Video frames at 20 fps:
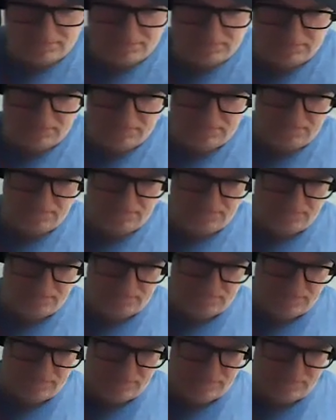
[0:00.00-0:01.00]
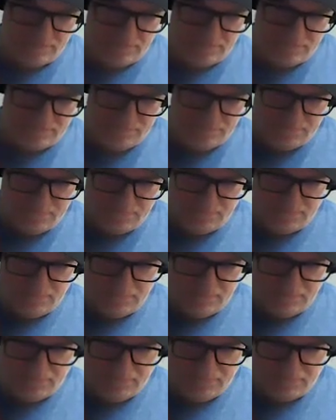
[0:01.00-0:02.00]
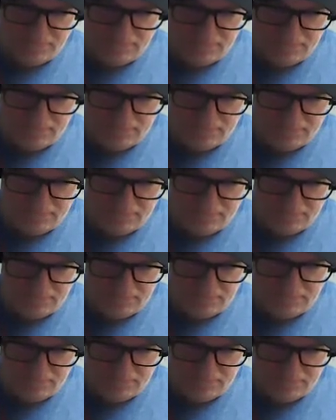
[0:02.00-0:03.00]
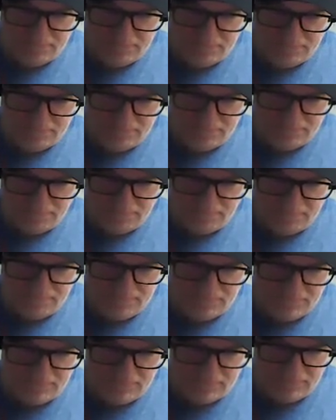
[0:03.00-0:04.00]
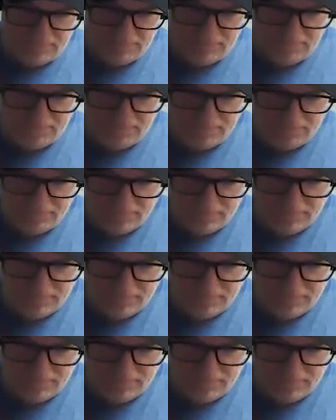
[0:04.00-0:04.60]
(silent)